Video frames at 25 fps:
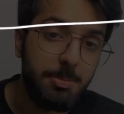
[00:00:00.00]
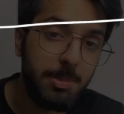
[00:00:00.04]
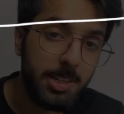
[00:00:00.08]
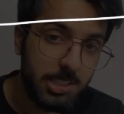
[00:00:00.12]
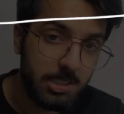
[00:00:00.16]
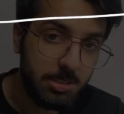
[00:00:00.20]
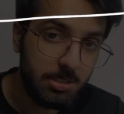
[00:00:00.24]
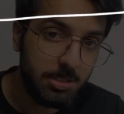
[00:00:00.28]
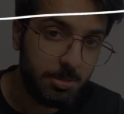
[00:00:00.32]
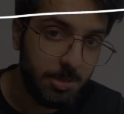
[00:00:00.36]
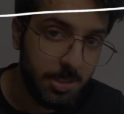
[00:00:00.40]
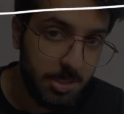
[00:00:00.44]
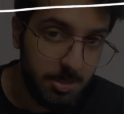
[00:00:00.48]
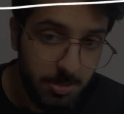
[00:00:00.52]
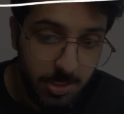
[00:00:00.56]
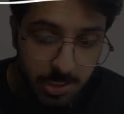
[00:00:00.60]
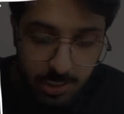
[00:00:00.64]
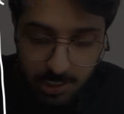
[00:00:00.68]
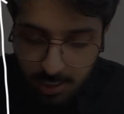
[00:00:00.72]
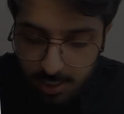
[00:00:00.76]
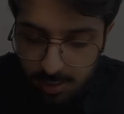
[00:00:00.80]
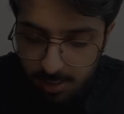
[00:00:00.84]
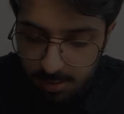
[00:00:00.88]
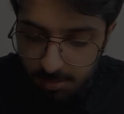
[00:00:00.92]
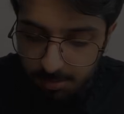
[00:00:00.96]
to max
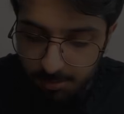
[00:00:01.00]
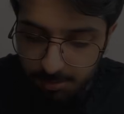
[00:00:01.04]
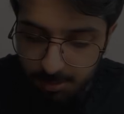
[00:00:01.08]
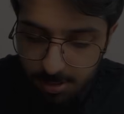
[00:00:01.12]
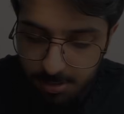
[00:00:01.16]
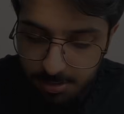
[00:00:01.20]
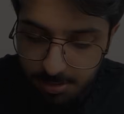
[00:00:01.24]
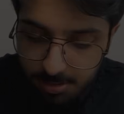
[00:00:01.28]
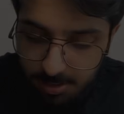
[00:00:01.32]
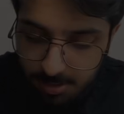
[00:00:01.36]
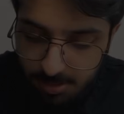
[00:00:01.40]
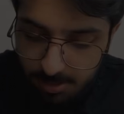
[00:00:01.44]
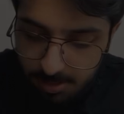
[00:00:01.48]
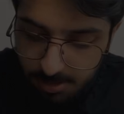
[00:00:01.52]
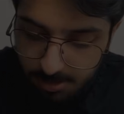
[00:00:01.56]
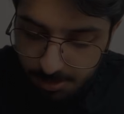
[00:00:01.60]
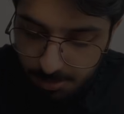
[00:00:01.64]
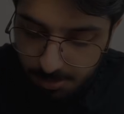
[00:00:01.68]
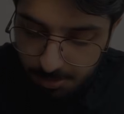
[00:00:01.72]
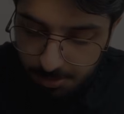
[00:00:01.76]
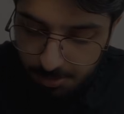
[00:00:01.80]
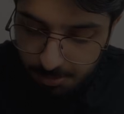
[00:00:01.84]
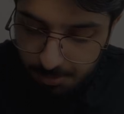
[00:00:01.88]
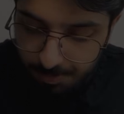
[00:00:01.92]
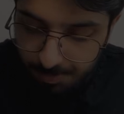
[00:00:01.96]
displacement again, velocity is
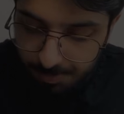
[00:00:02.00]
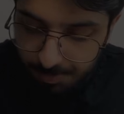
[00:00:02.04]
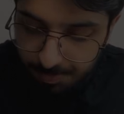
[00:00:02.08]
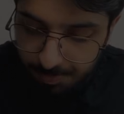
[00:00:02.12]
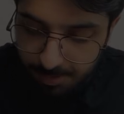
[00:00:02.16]
0.